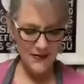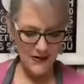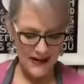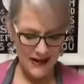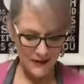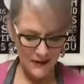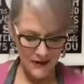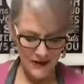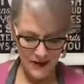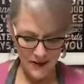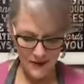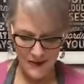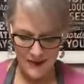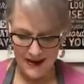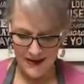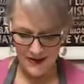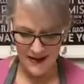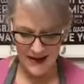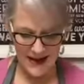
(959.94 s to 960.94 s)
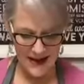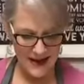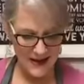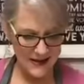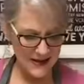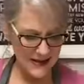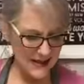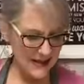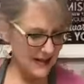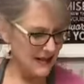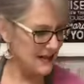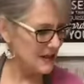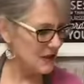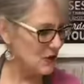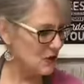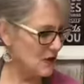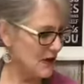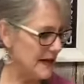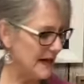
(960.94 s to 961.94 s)
lounging around the house. Let's
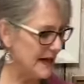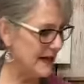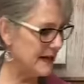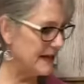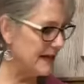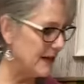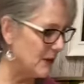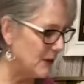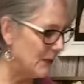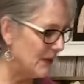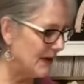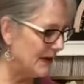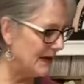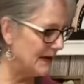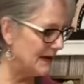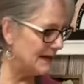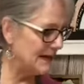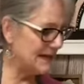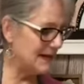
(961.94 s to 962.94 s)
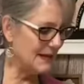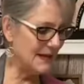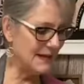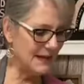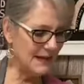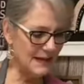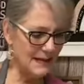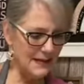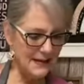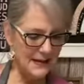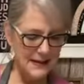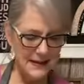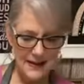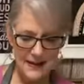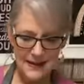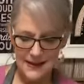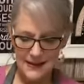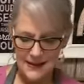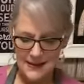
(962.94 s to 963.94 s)
dry it a little bit.
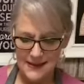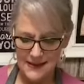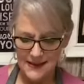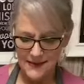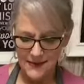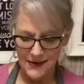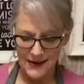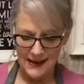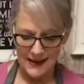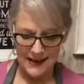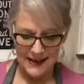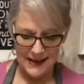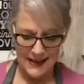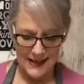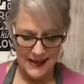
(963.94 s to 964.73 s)
See if we can get it